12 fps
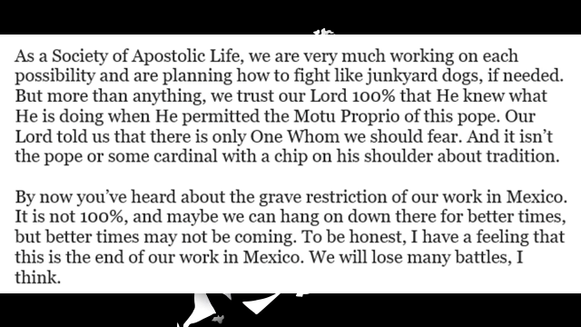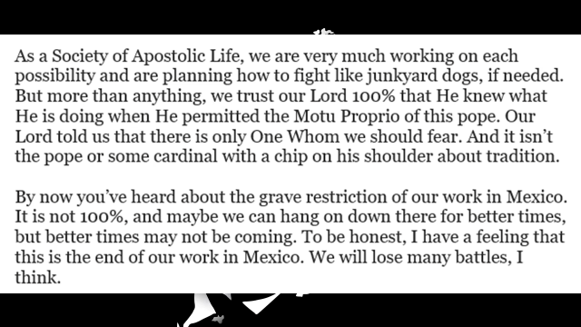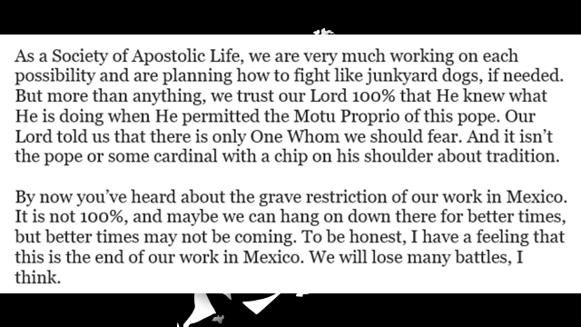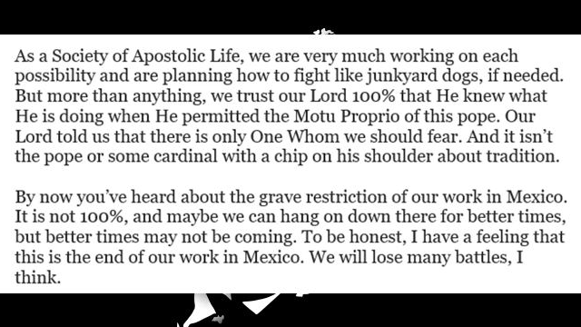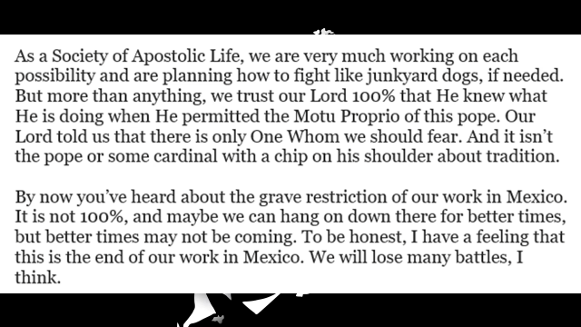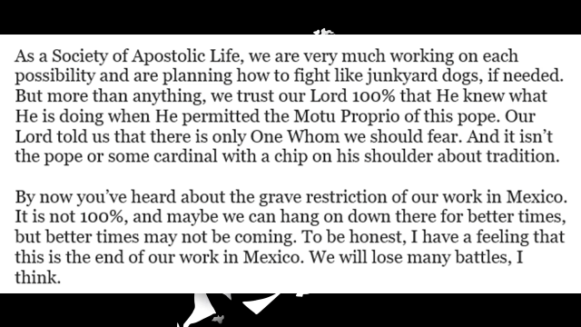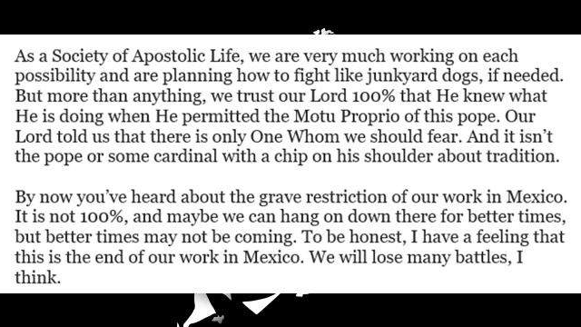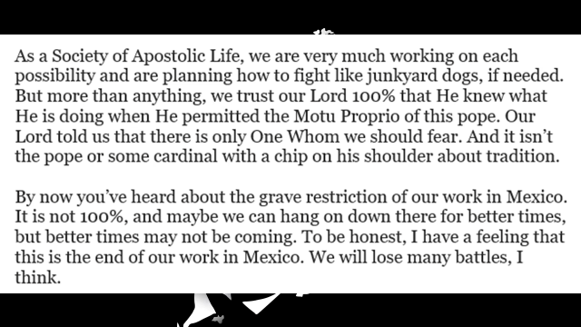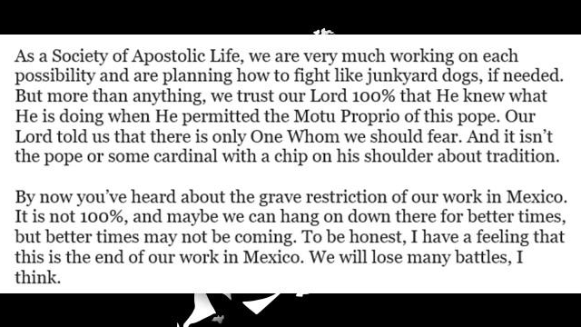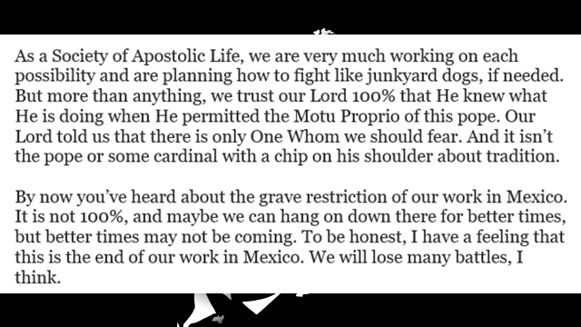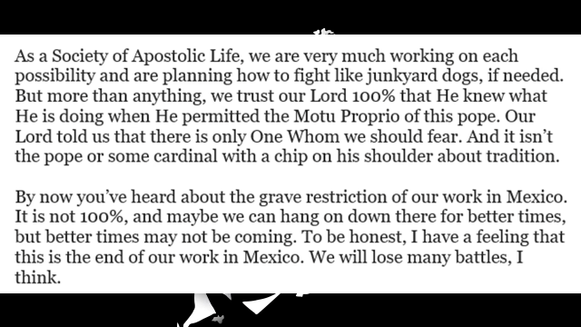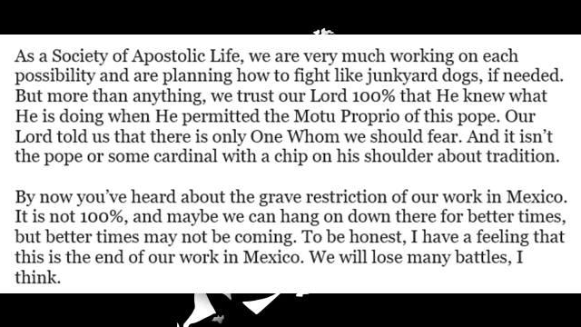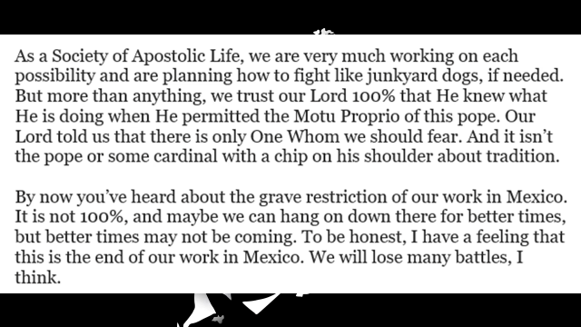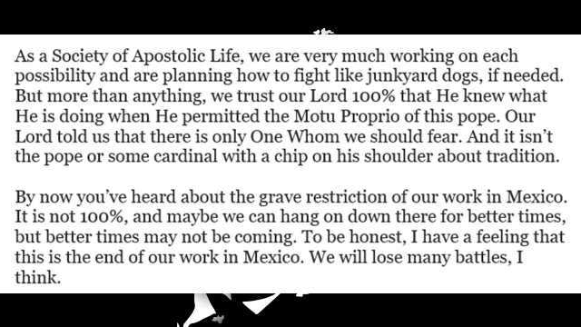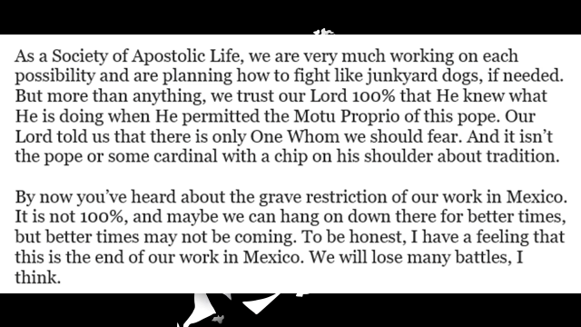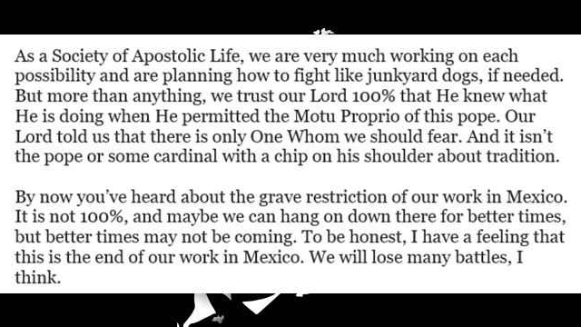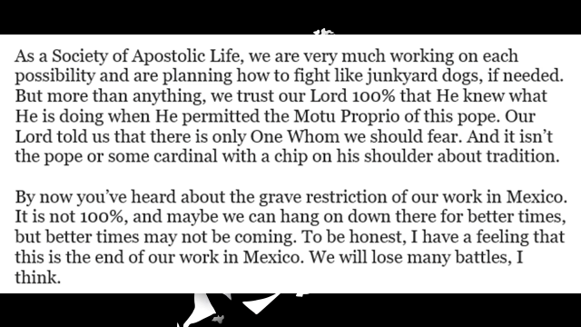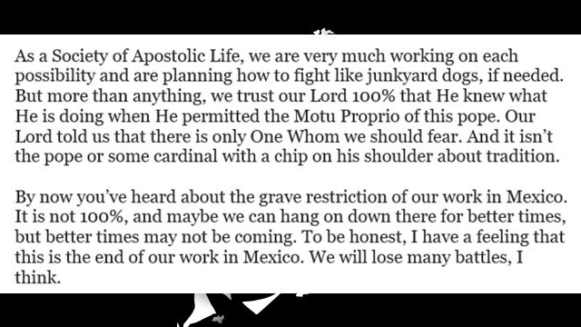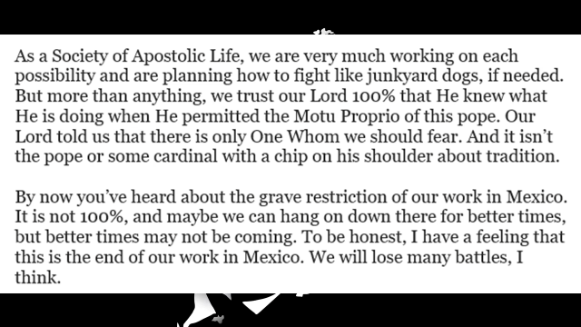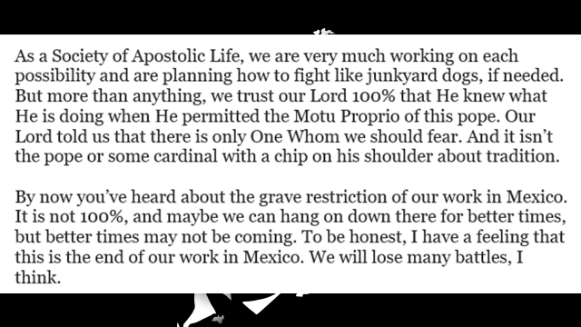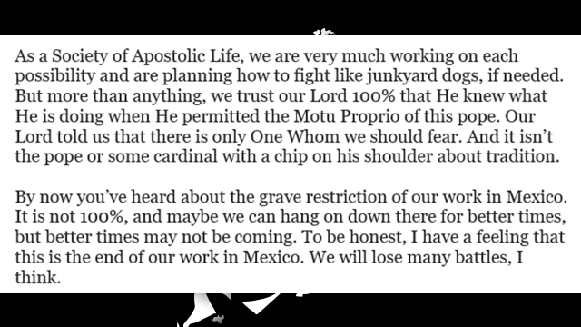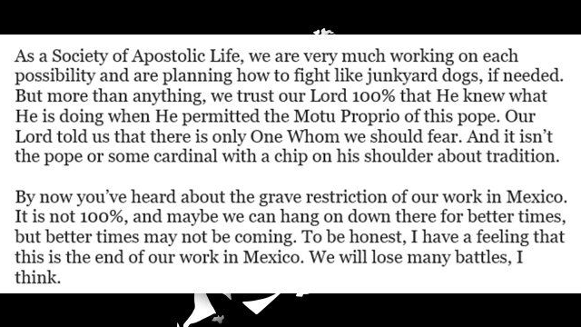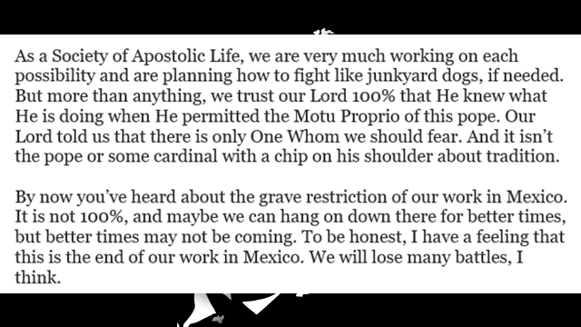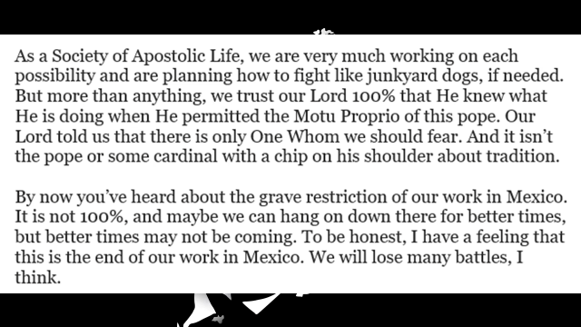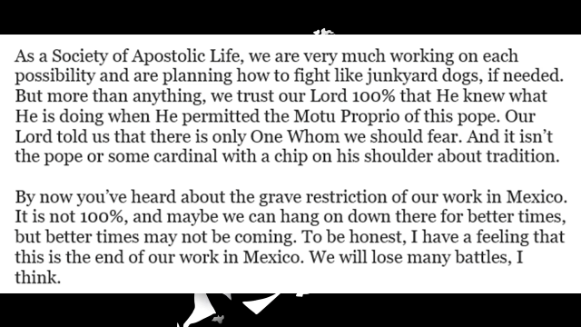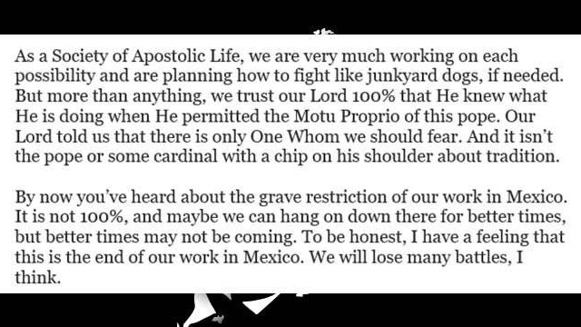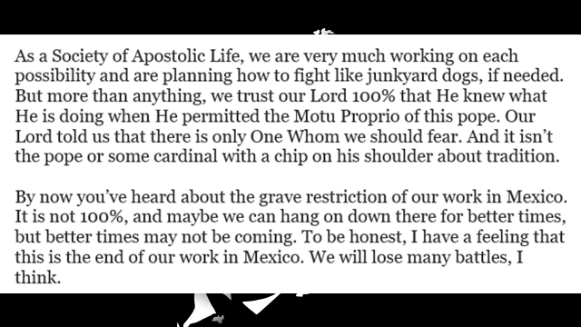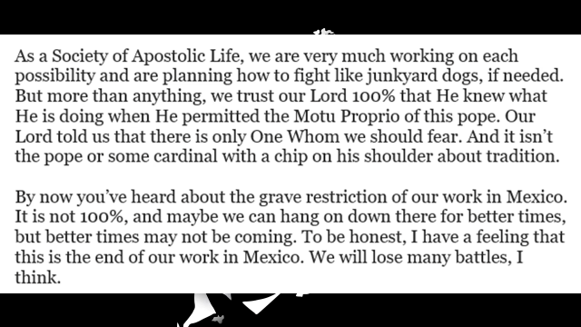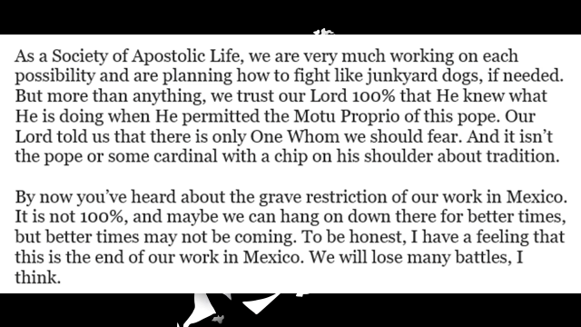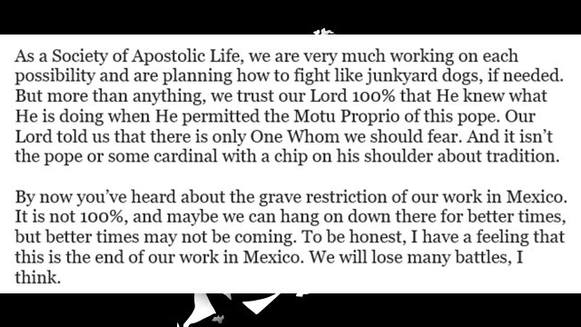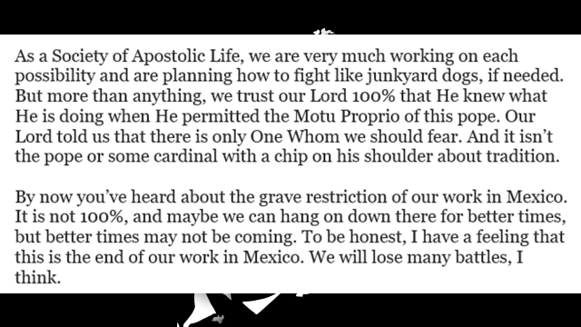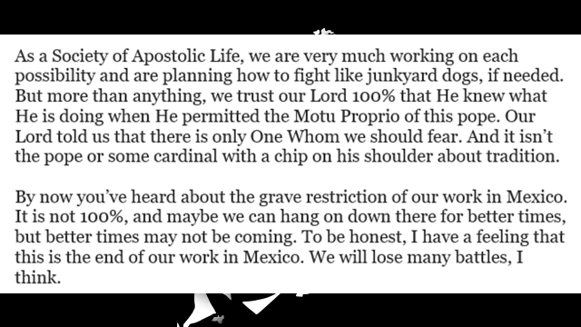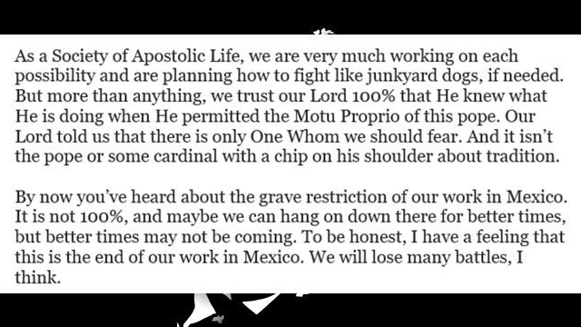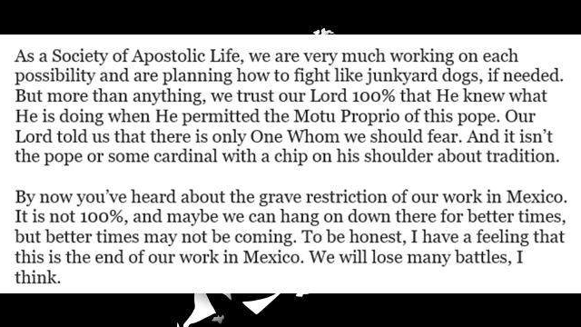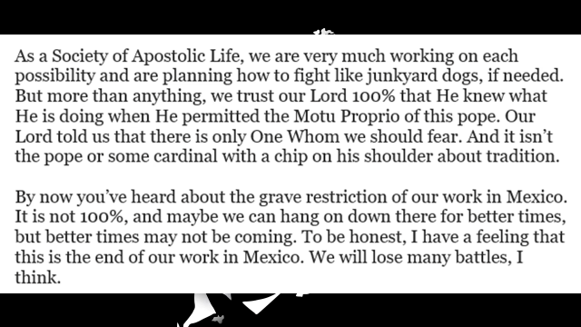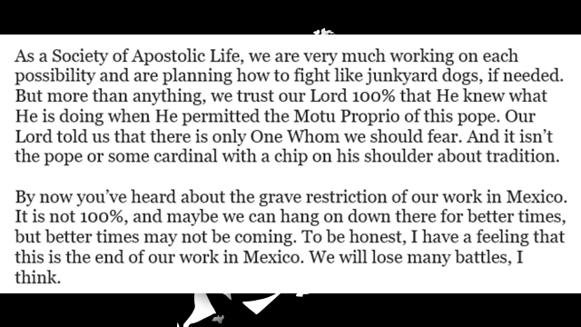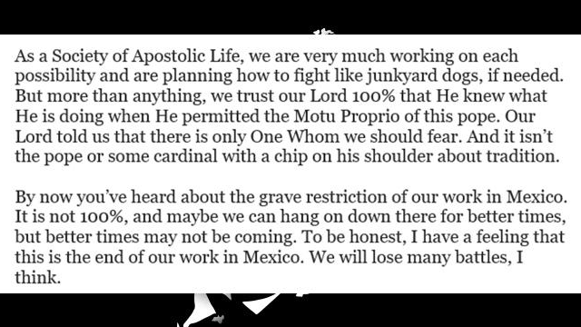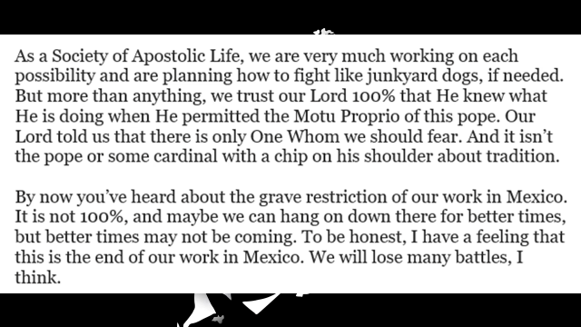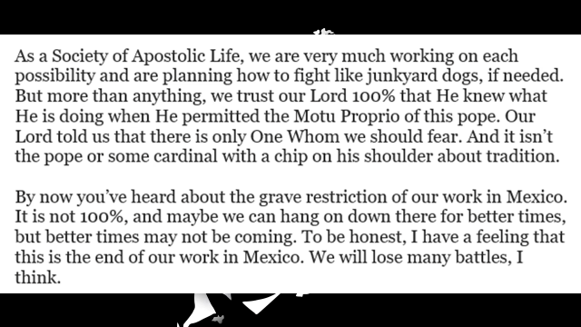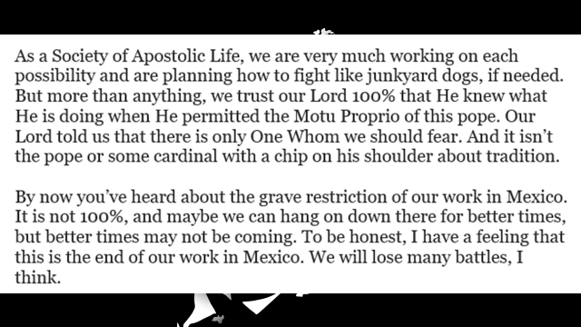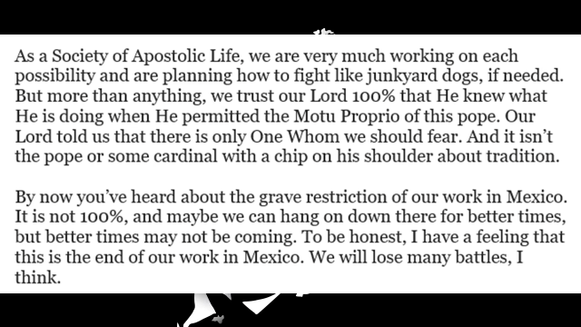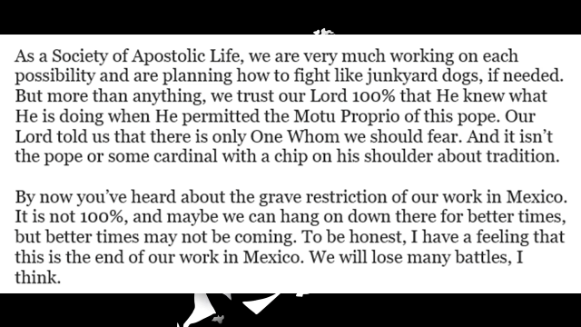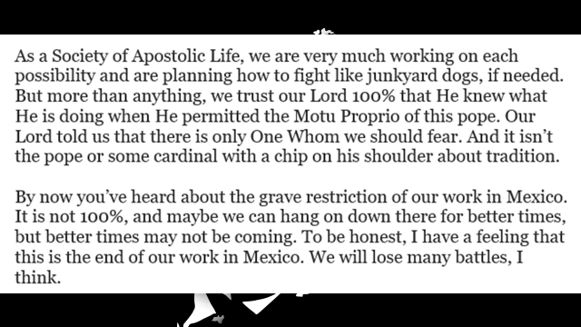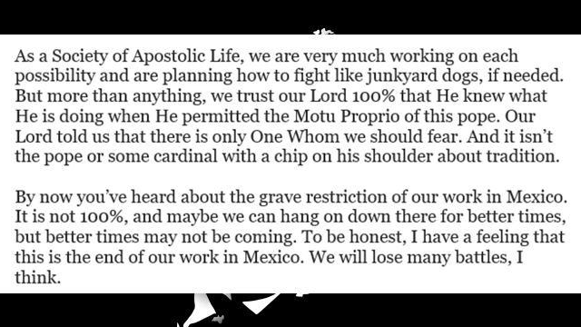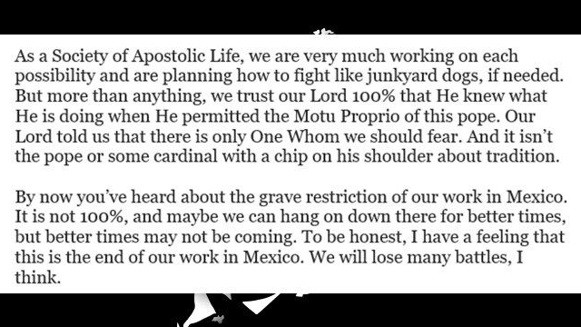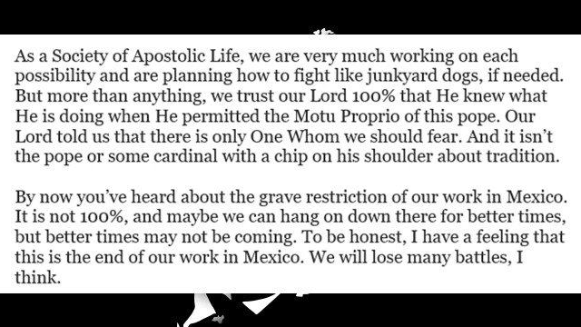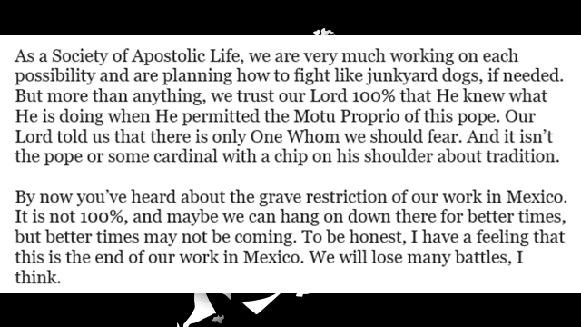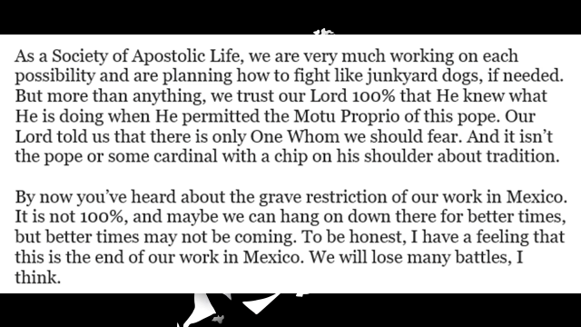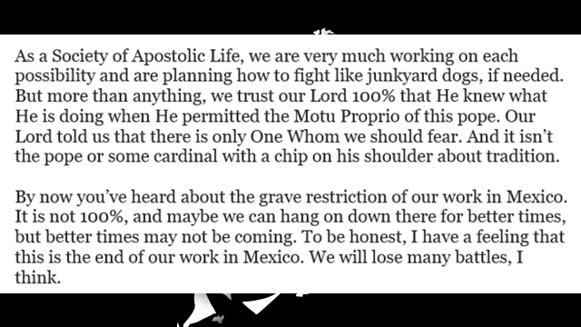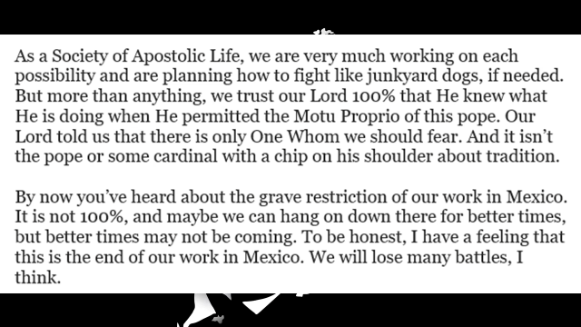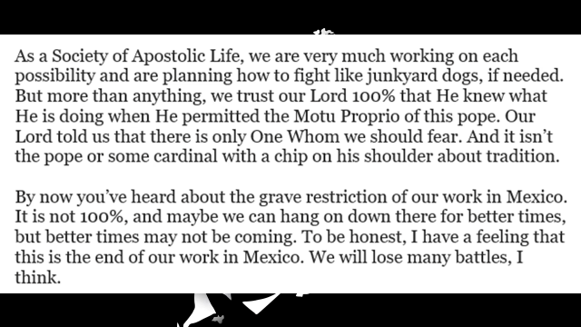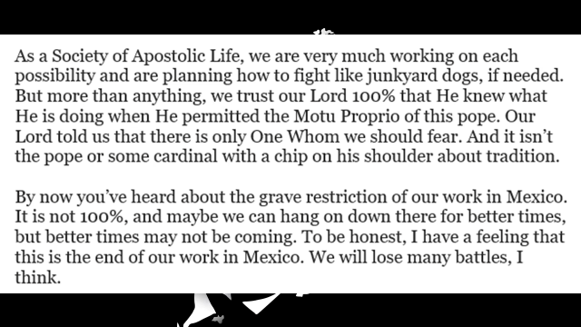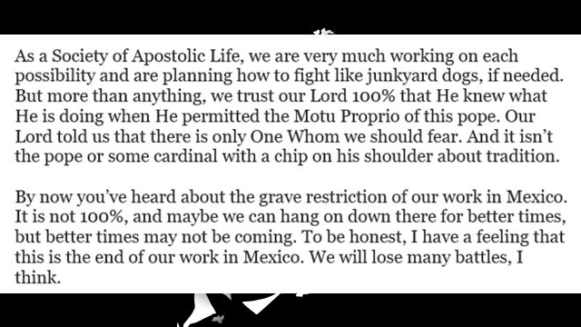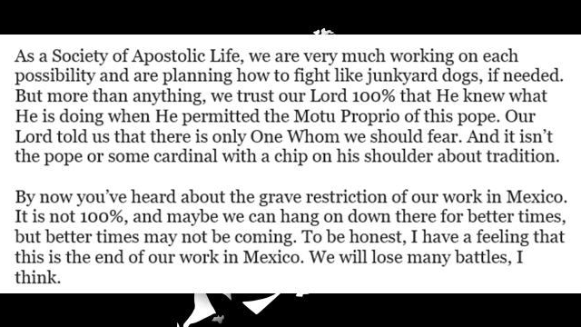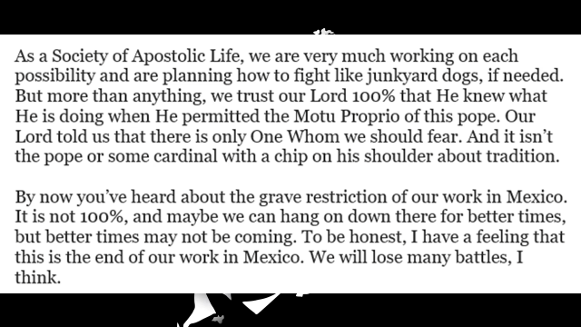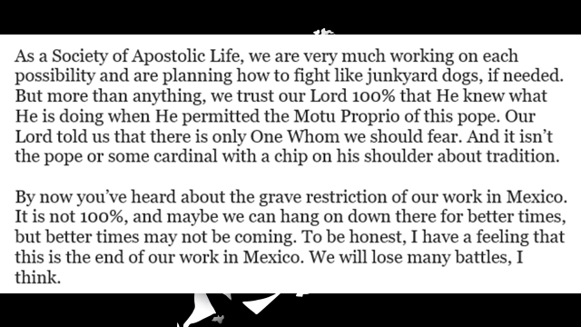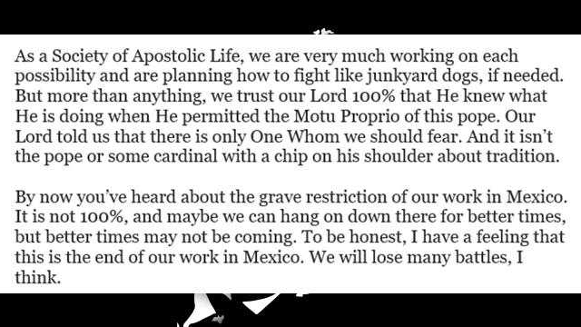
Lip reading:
Nobody's mouth can be seen.